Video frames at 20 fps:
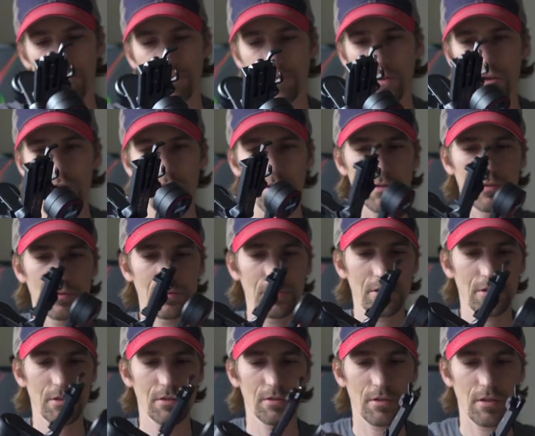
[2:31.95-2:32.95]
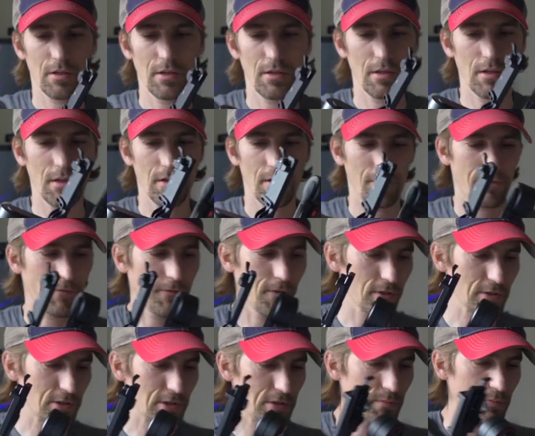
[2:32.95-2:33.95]
feels
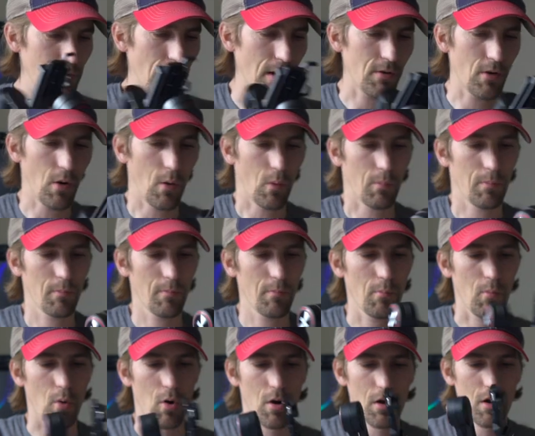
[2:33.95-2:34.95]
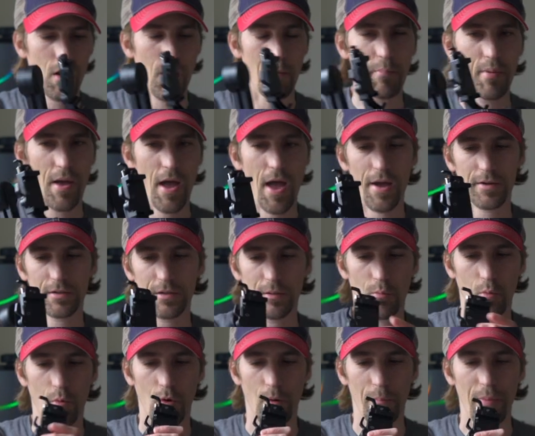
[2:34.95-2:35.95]
I don't know, more
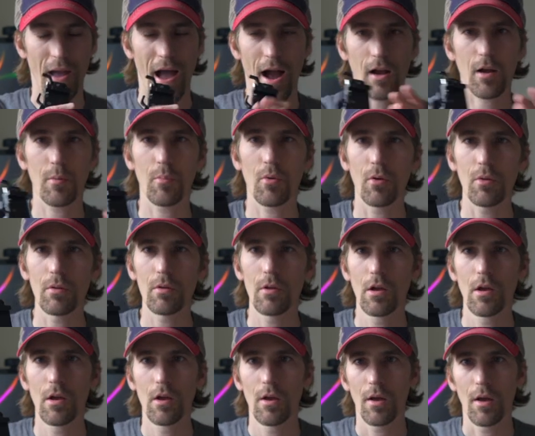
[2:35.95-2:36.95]
compact and more packable.